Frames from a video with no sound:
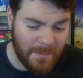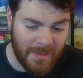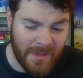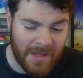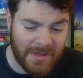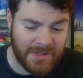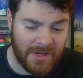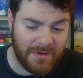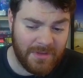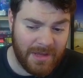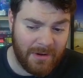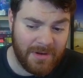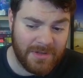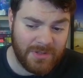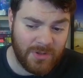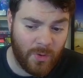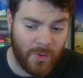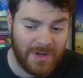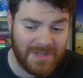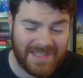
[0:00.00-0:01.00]
So there is
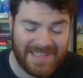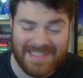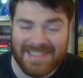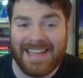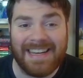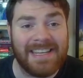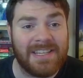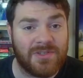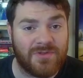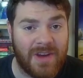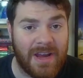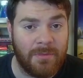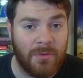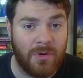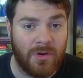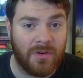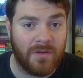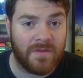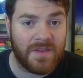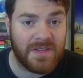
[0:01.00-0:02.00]
always a steady stream
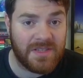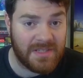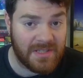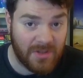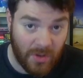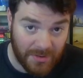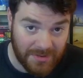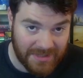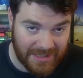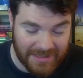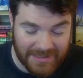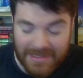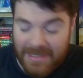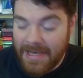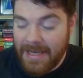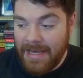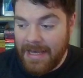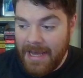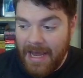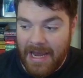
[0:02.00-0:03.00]
of content.
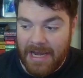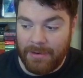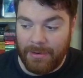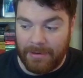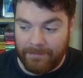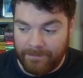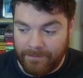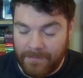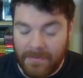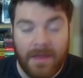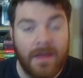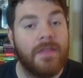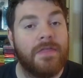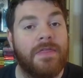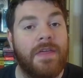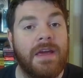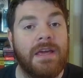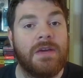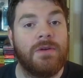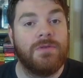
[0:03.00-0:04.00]
Anyway,
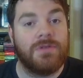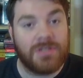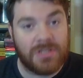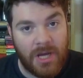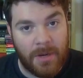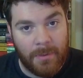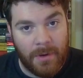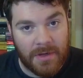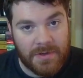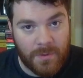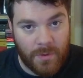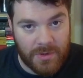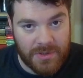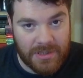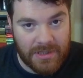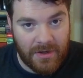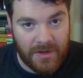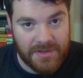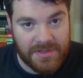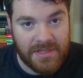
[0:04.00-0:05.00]
thank you so much for
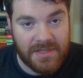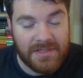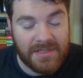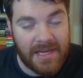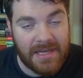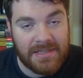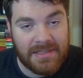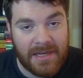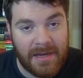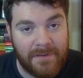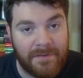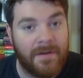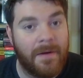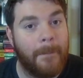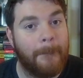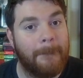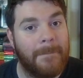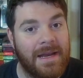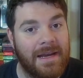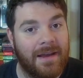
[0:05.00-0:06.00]
watching, guys. Stay safe,
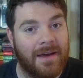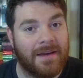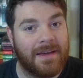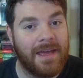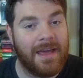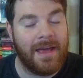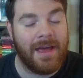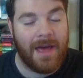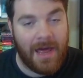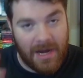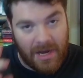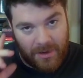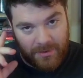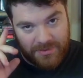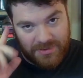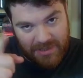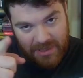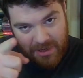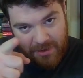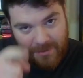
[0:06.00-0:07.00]
be lucky, and I will
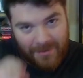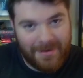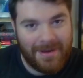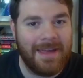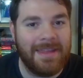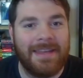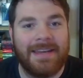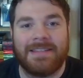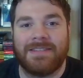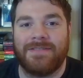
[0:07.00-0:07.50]
see you in the next